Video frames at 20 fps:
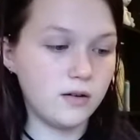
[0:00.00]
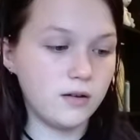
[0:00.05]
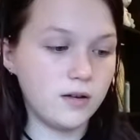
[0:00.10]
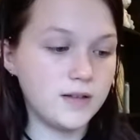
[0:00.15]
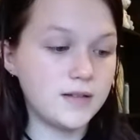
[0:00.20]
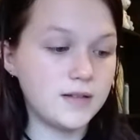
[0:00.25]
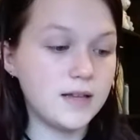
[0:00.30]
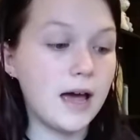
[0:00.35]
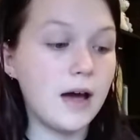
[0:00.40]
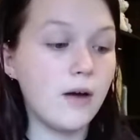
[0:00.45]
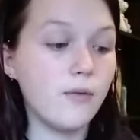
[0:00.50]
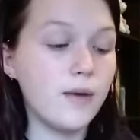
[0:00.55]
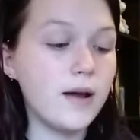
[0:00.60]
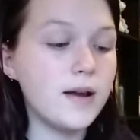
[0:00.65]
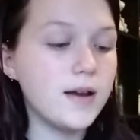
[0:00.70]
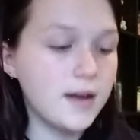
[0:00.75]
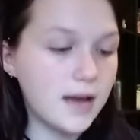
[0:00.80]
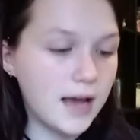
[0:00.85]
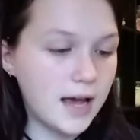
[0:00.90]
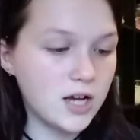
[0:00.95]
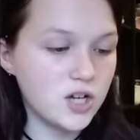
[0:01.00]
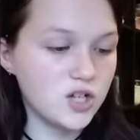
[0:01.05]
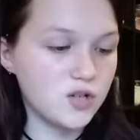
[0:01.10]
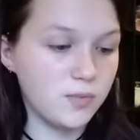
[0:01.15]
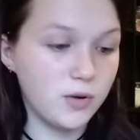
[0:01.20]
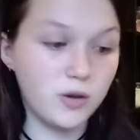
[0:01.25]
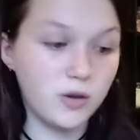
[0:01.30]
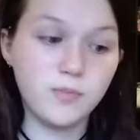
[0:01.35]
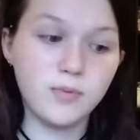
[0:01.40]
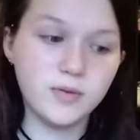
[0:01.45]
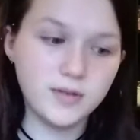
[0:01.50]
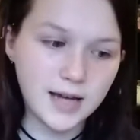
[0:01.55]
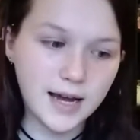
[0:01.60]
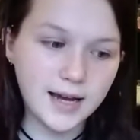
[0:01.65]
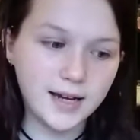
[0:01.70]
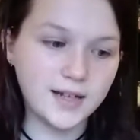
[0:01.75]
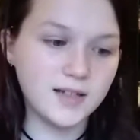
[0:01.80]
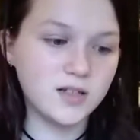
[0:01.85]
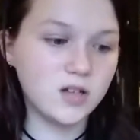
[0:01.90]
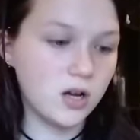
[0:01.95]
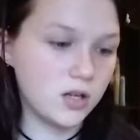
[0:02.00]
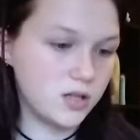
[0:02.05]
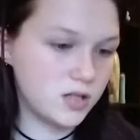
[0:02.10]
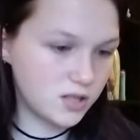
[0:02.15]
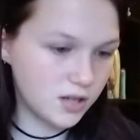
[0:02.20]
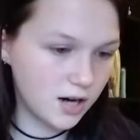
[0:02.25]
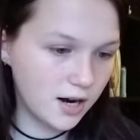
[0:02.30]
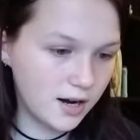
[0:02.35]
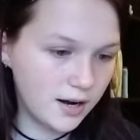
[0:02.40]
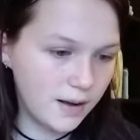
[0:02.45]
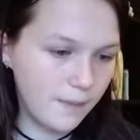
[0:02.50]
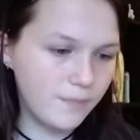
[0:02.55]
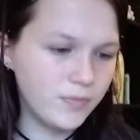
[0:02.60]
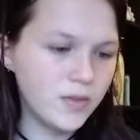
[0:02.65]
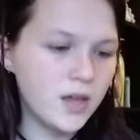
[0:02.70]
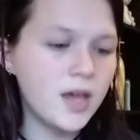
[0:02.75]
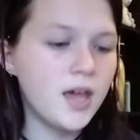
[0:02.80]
is how Red and Ash, both protagonists, got started.